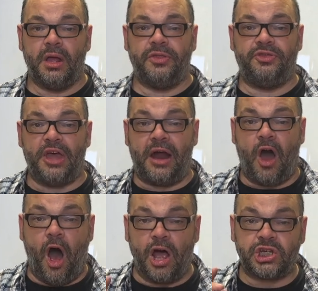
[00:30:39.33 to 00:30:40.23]
There
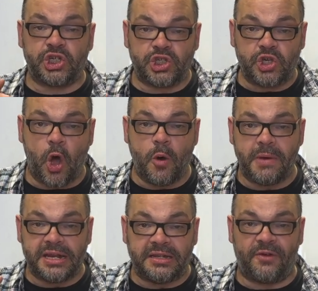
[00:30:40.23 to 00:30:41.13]
are so
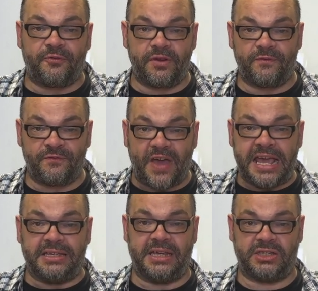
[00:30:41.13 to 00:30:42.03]
many different
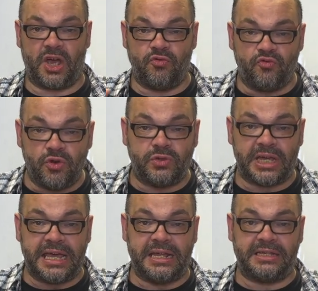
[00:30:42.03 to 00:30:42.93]
phases and
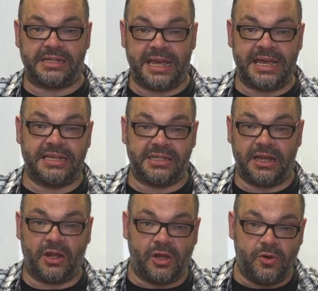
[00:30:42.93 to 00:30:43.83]
routines that he has
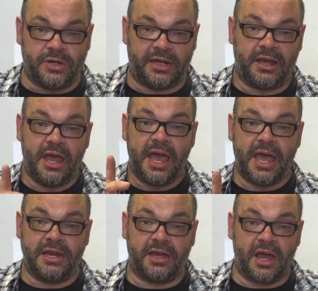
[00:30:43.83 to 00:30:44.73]
included
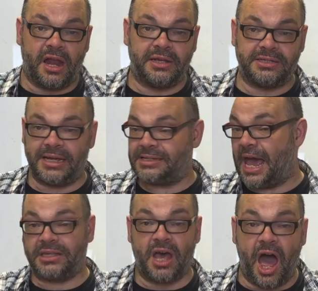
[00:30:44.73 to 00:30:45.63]
in the Color Stix
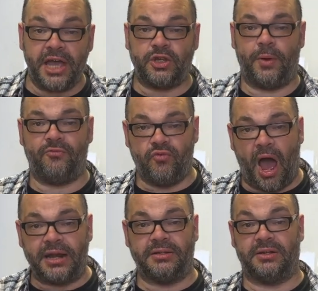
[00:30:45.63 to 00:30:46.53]
act. I do it,
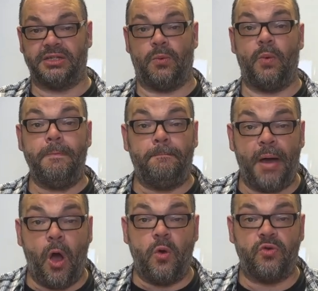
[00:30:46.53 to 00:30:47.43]
Ryland does it, we
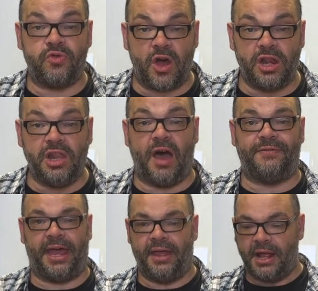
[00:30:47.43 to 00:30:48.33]
both love
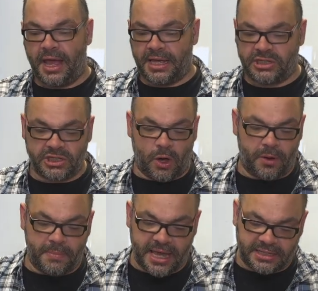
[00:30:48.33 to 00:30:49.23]
it. It's so
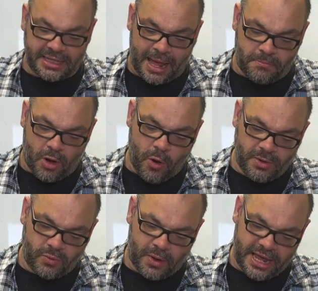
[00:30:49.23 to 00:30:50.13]
amazing. That
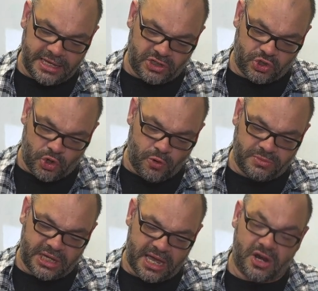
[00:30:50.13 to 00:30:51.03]
moment where he
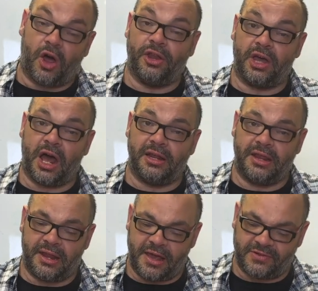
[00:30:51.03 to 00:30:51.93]
zooms in on the colour
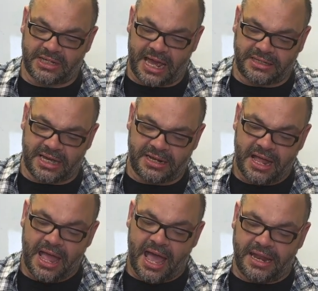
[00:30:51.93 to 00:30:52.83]
that they've selected
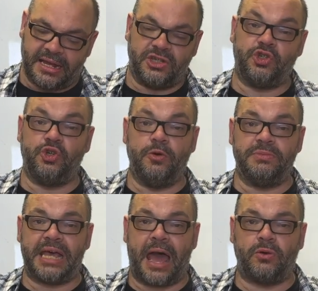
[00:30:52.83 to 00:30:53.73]
and then
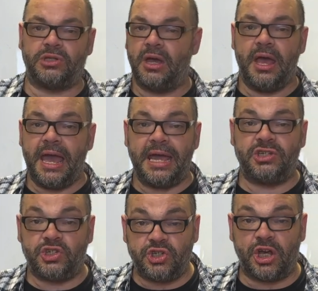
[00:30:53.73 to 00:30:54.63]
zooms out
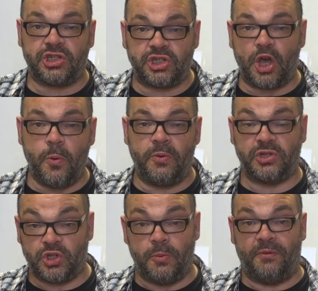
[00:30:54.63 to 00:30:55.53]
it's just so
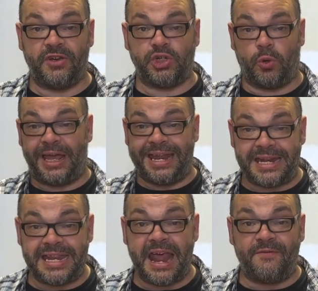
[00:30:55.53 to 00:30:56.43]
super visual. It
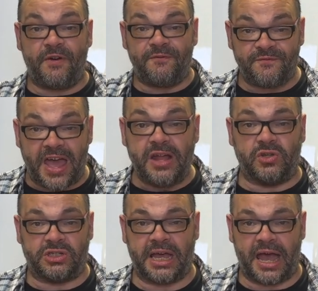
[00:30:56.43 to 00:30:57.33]
never
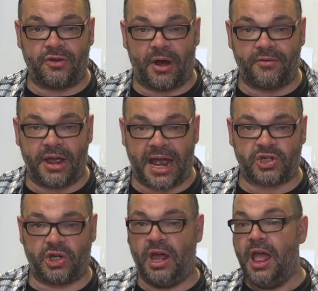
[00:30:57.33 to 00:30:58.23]
fails to get a great
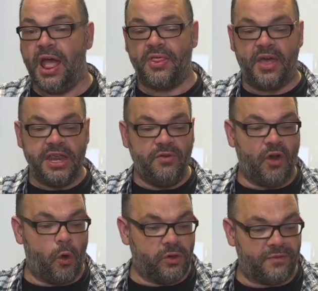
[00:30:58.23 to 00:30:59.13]
reaction. Then you've
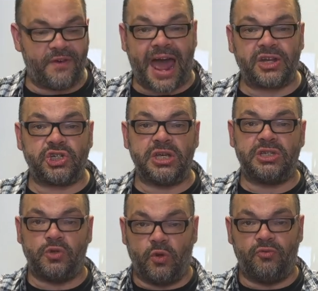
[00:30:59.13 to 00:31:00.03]
got all the
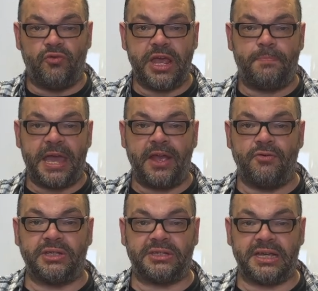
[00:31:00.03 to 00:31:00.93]
vanishes and all the
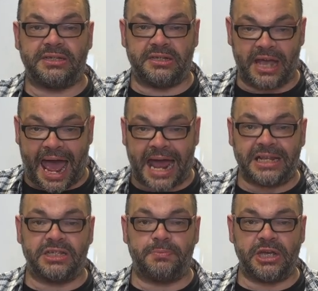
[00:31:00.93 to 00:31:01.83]
reappearances and your
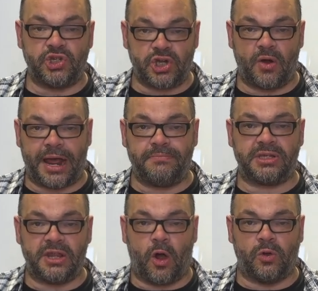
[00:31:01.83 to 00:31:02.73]
hands are being shown
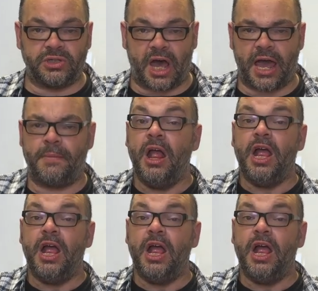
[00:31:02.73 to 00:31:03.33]
empty the whole time.